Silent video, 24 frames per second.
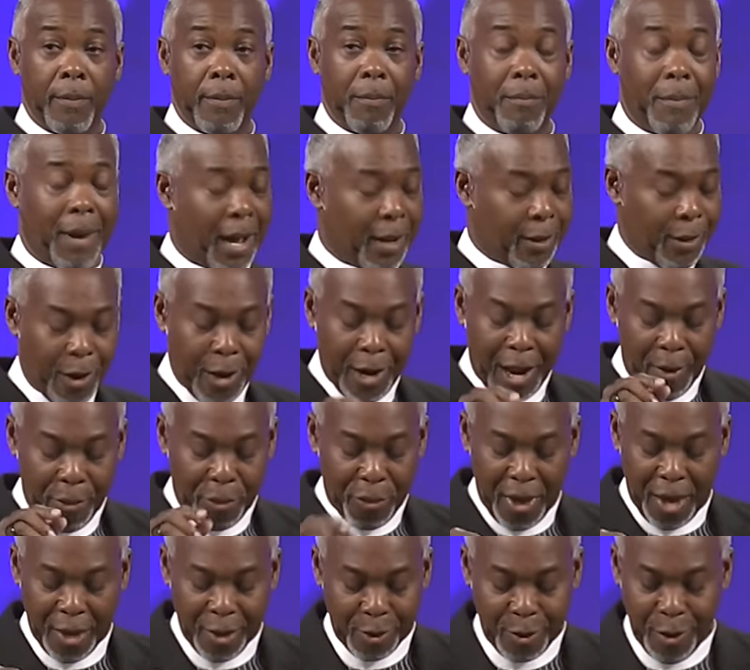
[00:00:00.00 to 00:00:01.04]
My God, I
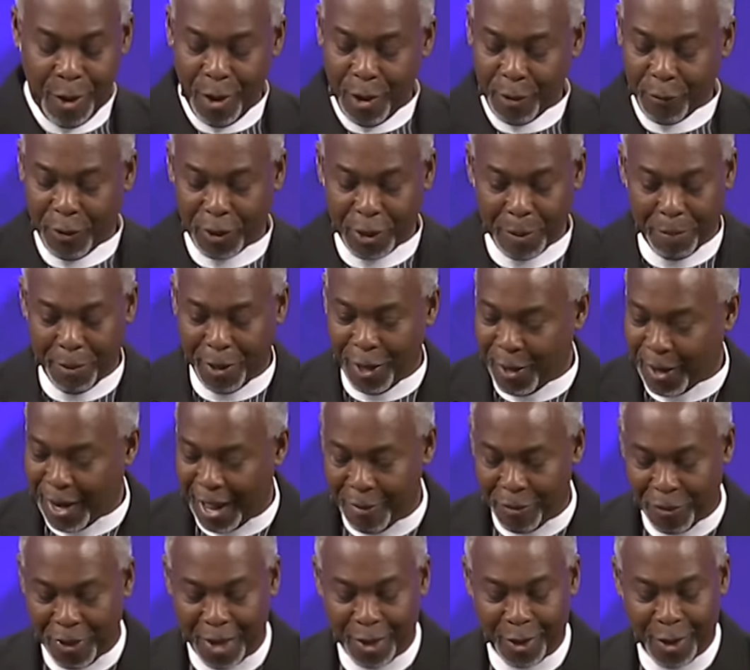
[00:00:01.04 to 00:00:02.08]
thank God for the blood. I
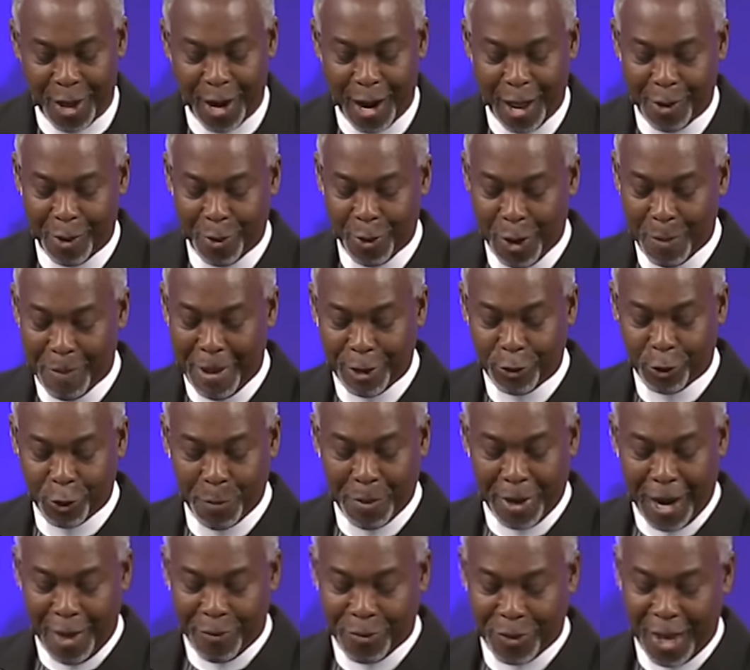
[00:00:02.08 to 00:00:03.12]
thank God, I don't know about you,
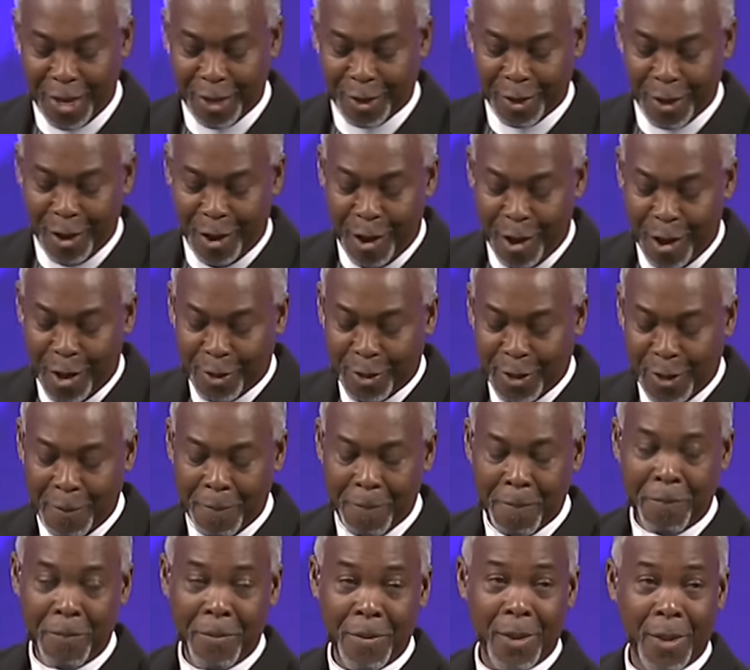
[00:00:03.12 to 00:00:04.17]
but I thank God
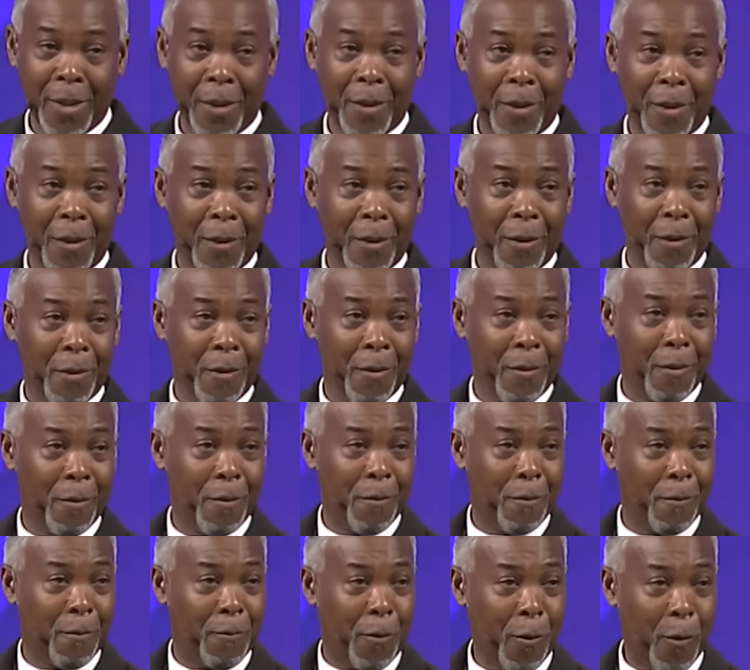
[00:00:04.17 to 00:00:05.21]

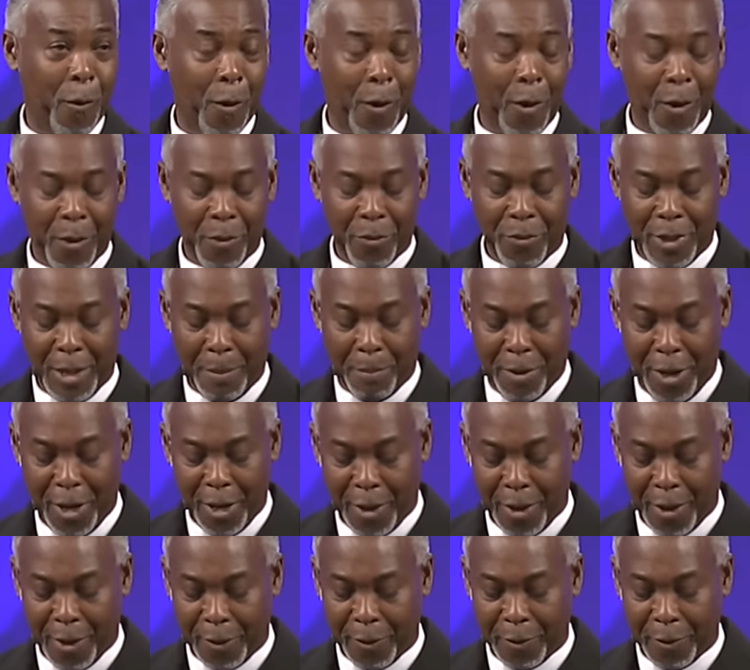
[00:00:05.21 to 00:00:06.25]
for the blood.